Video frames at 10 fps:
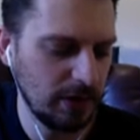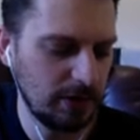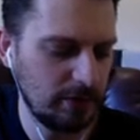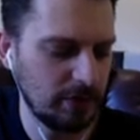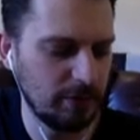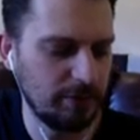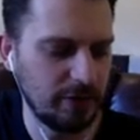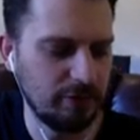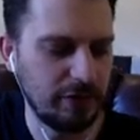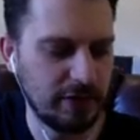So yeah, we've only
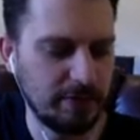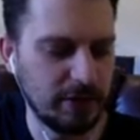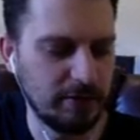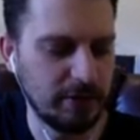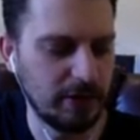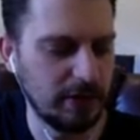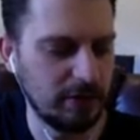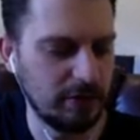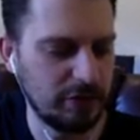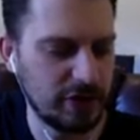recently put them on there,
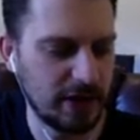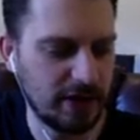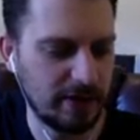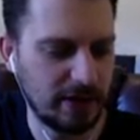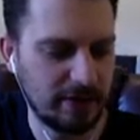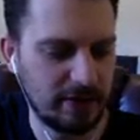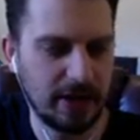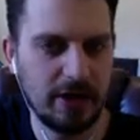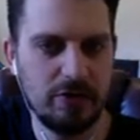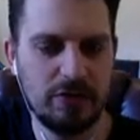so check that
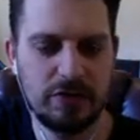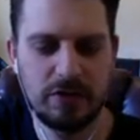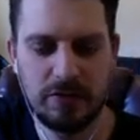out.